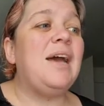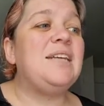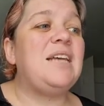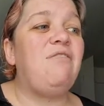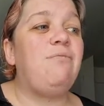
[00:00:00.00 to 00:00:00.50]

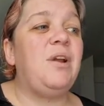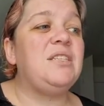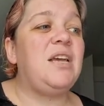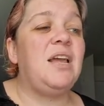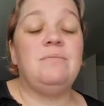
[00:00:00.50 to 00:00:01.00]
as half
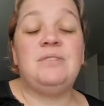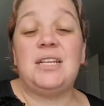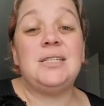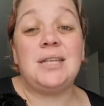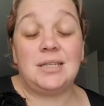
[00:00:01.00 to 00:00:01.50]
price items
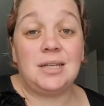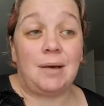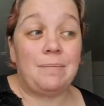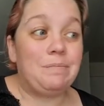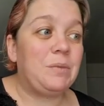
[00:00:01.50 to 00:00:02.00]
in Scentsy
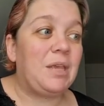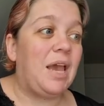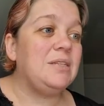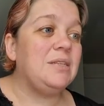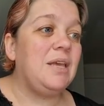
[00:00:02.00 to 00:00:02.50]
Club.
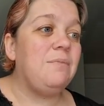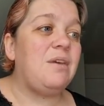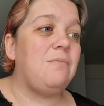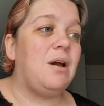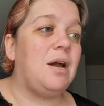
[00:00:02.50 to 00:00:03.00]
Okay, so keep
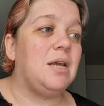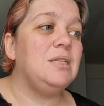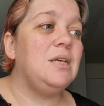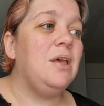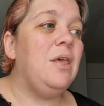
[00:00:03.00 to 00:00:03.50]
that in mind.